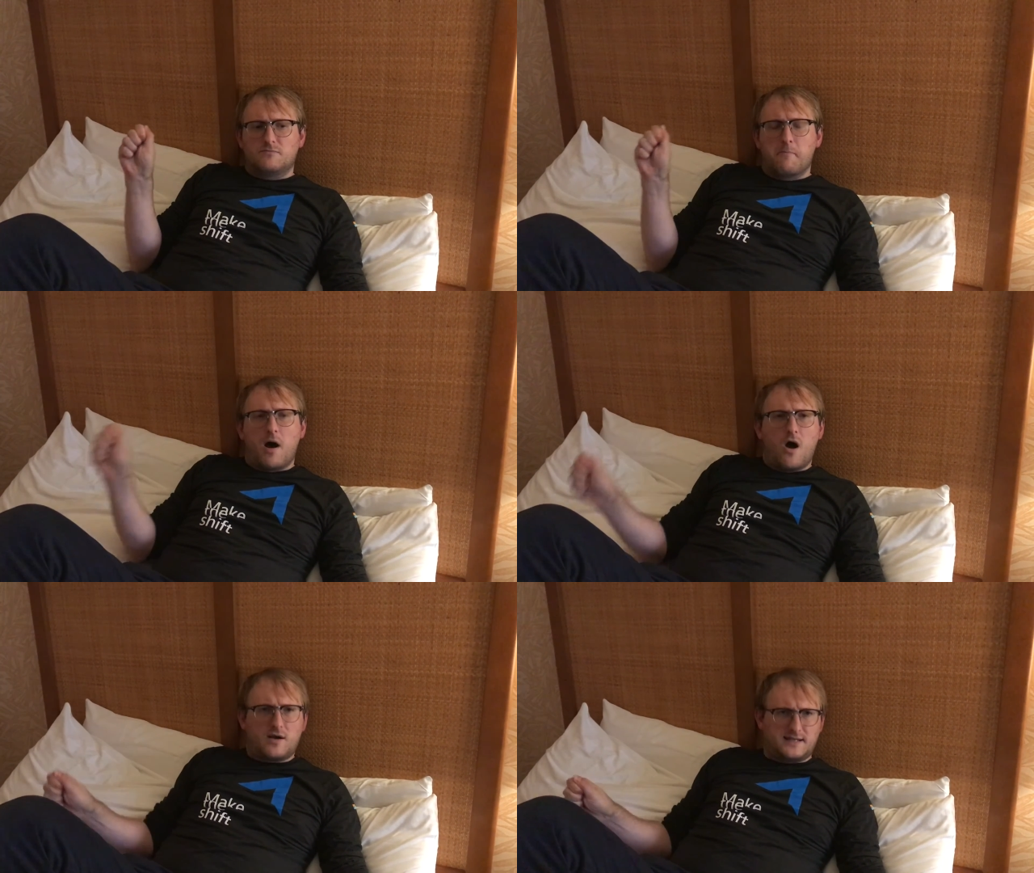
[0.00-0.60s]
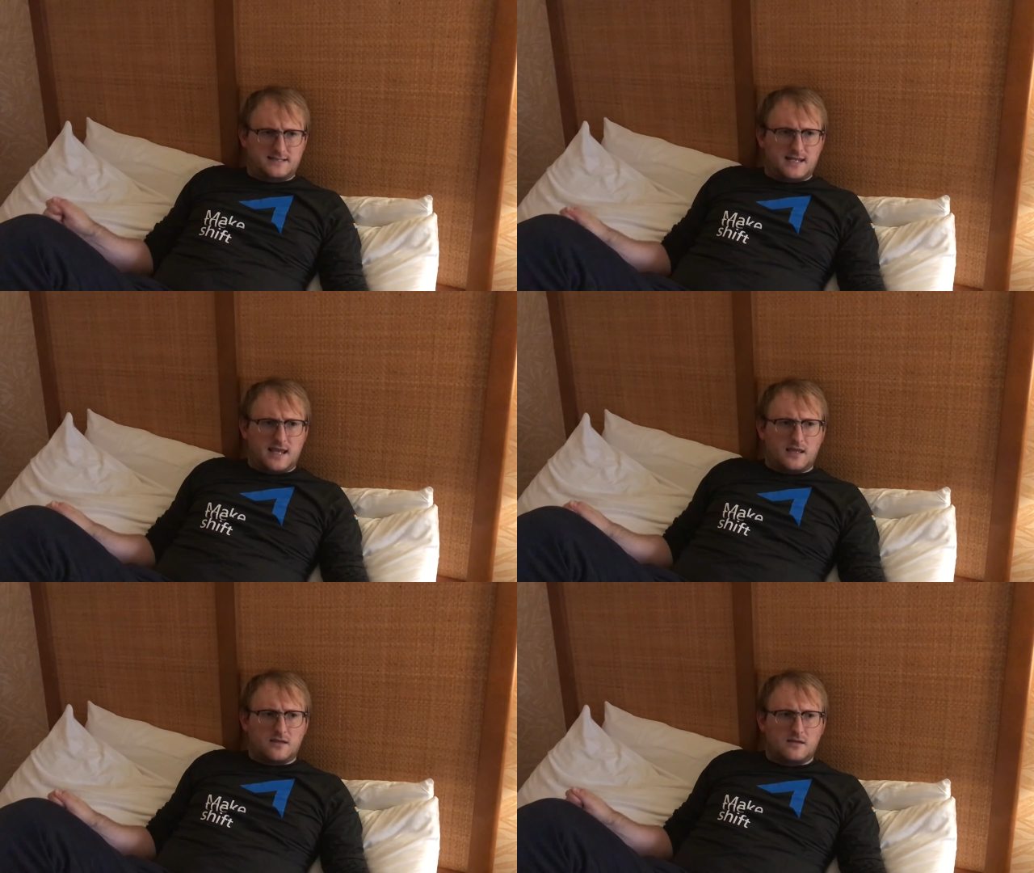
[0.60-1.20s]

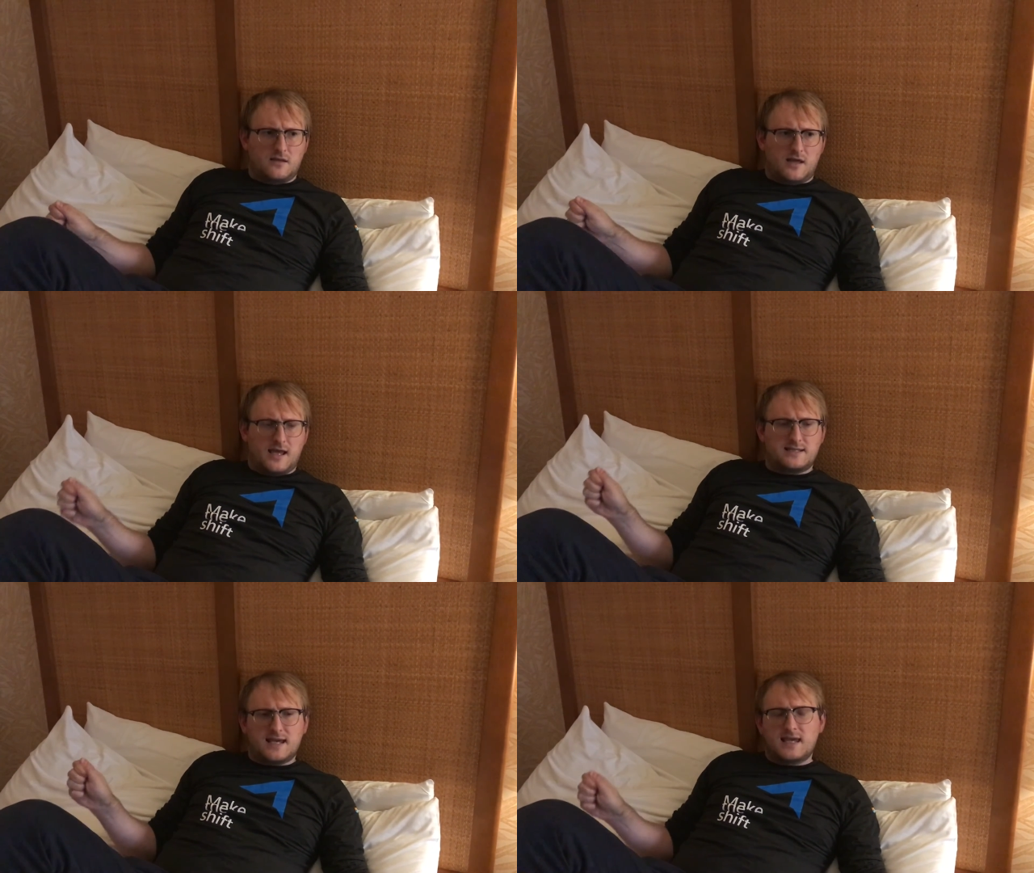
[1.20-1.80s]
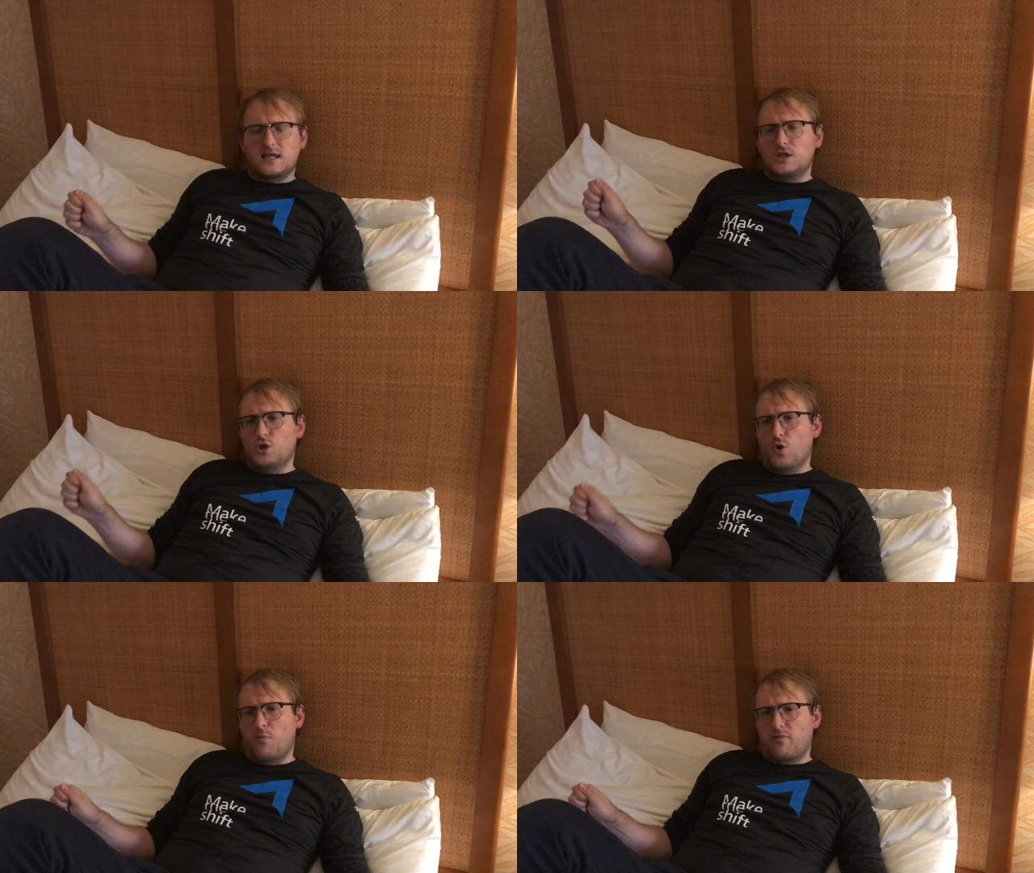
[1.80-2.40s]
marketing and taking
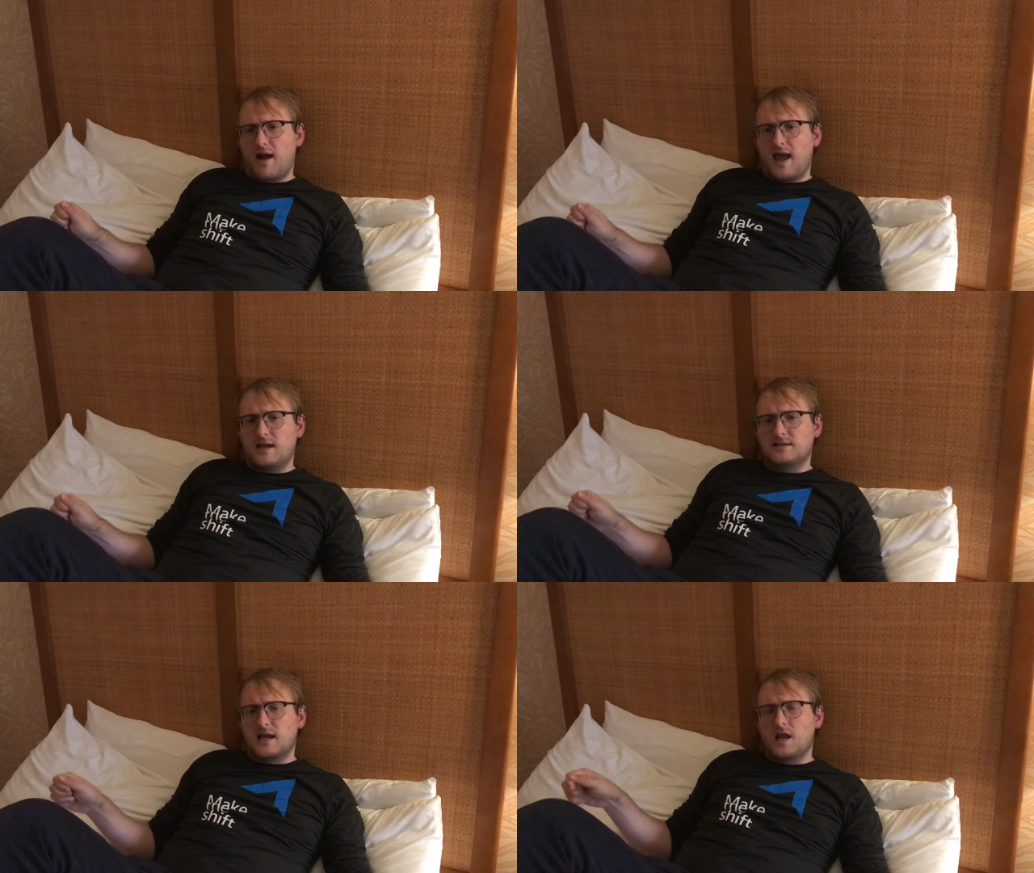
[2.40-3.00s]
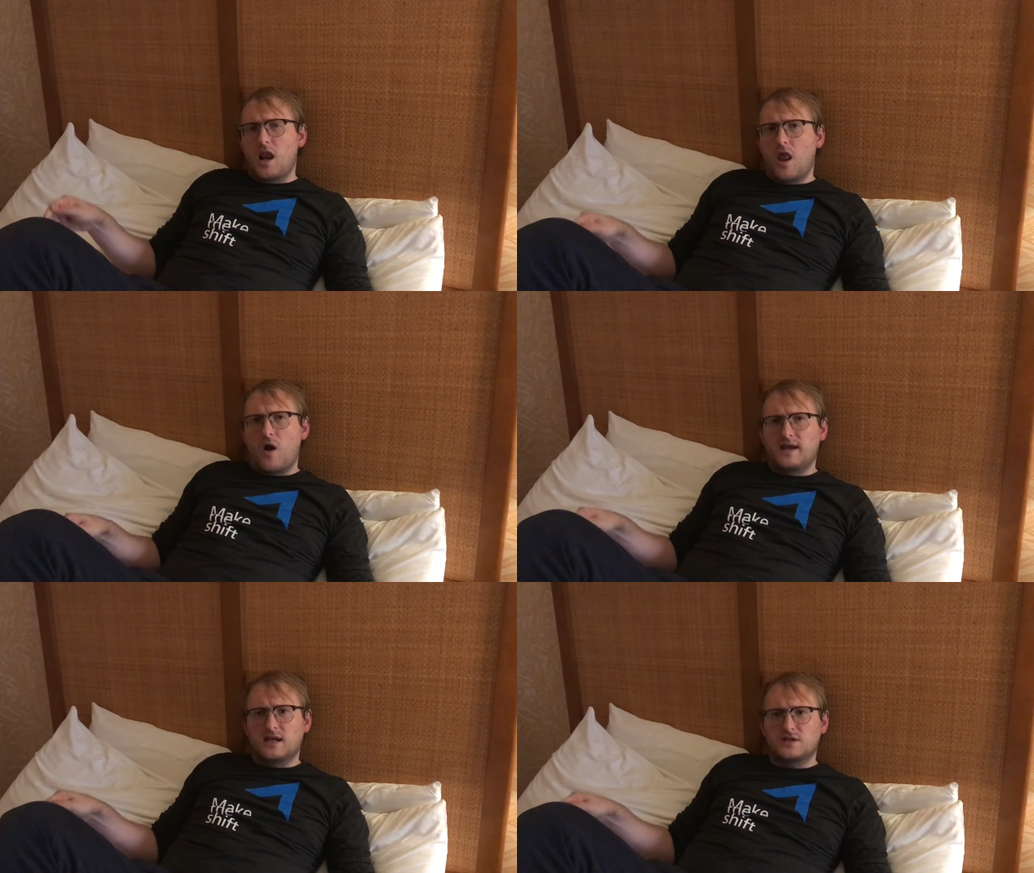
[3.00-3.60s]
your brand and
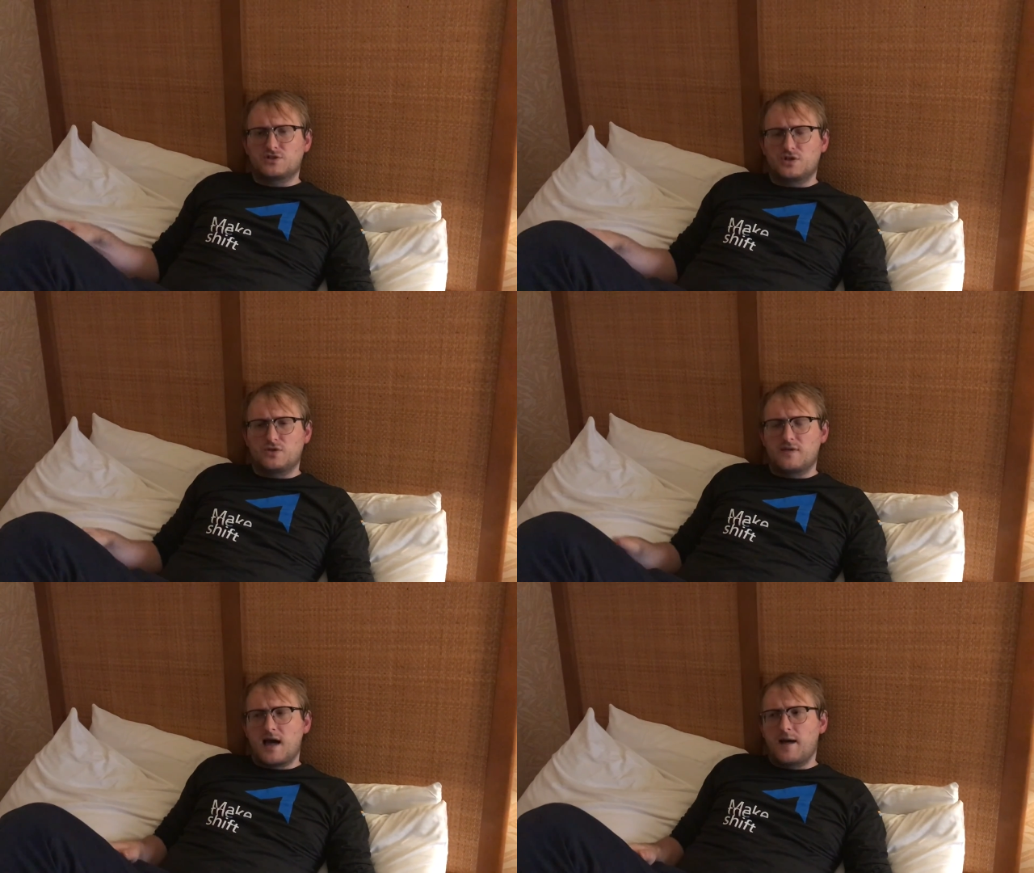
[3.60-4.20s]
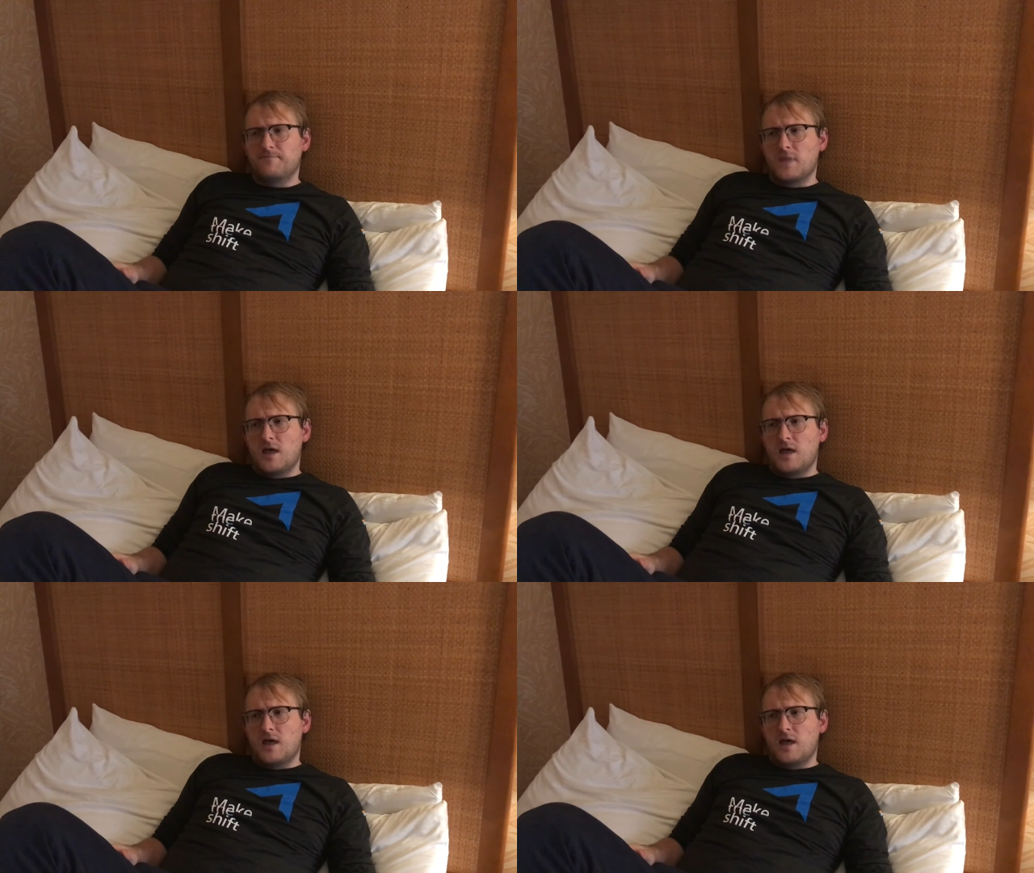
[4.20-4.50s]
aligning it to that.